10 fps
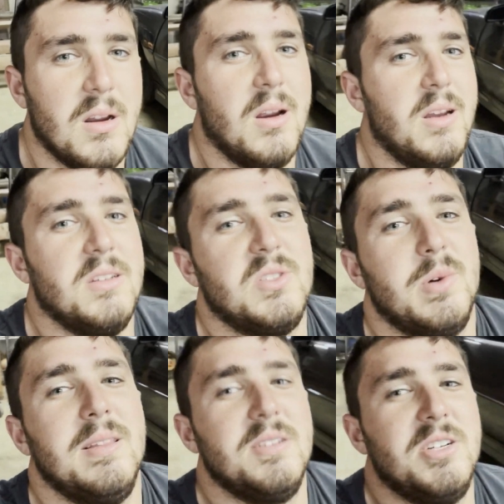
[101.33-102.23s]
All right, so
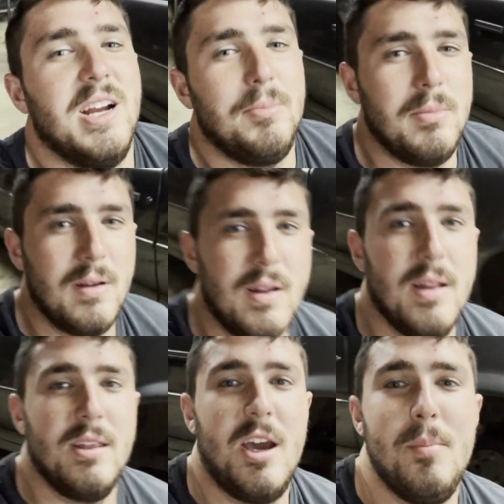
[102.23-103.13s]
we're at the shop. I
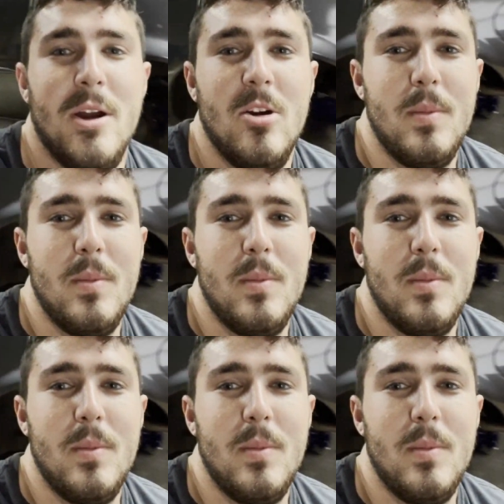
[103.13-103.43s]
got the Camaro